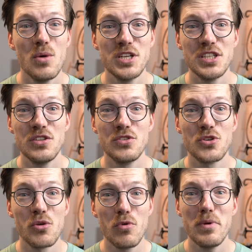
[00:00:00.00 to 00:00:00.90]
which in
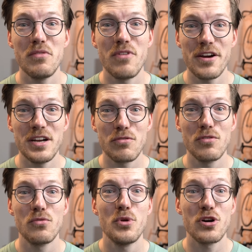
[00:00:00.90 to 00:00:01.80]
turn will be very
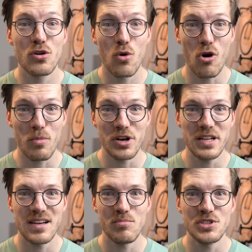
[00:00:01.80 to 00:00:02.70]
different from your core body
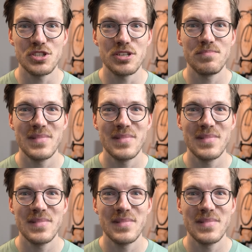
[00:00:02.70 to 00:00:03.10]
temperature.